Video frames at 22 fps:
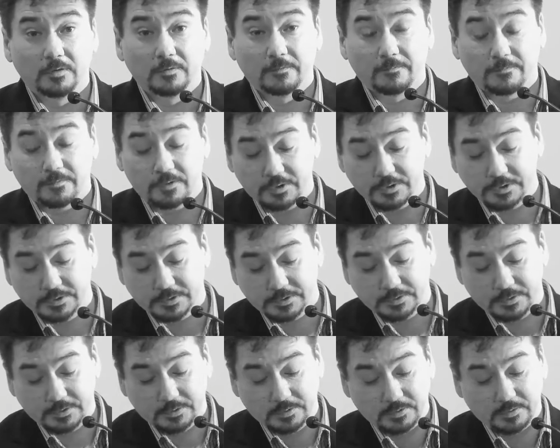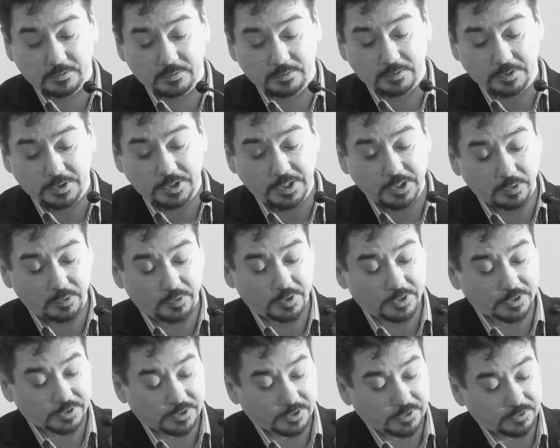First, New
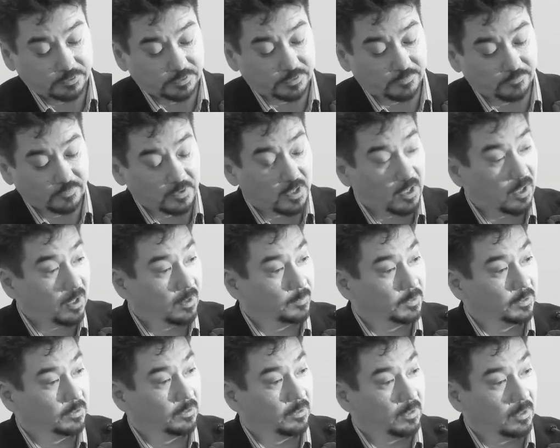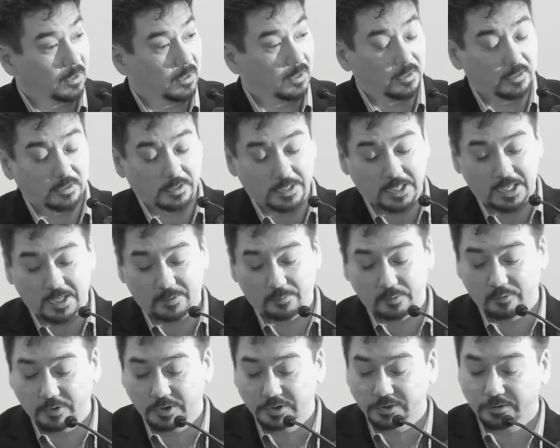issues of common law,
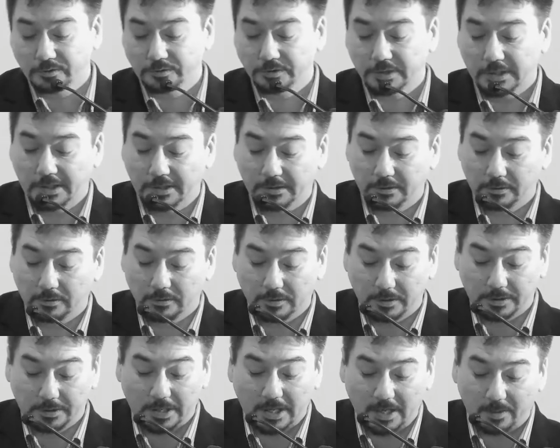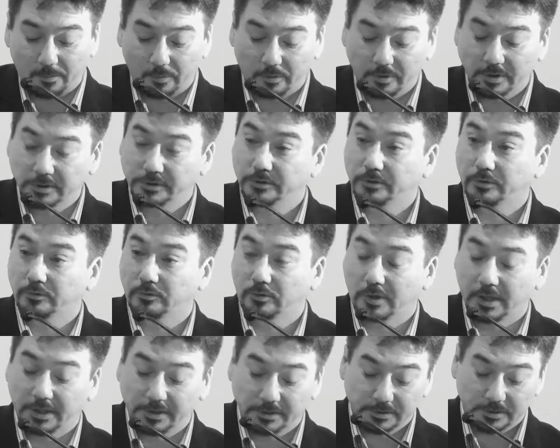Aboriginal title, and Aboriginal
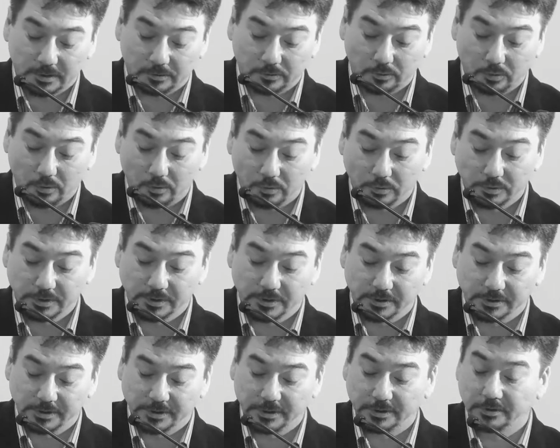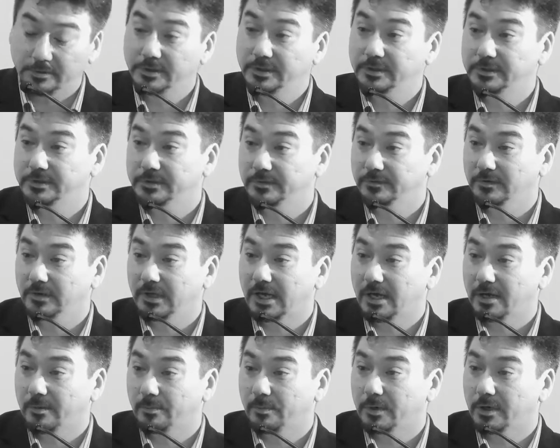rights arose in a series of
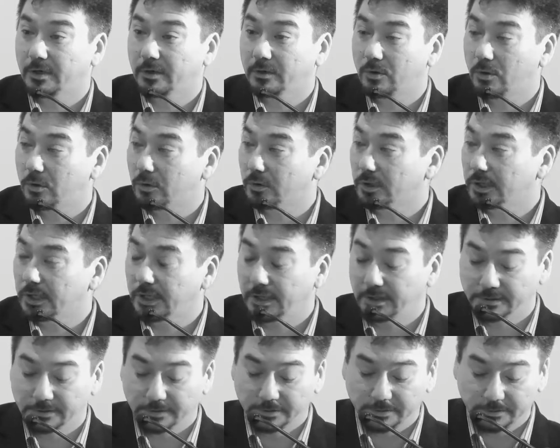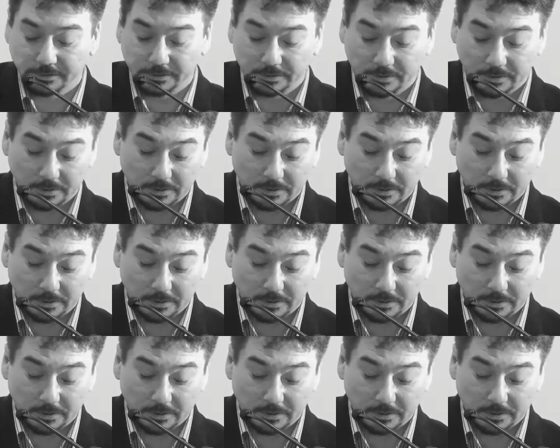landmark court cases.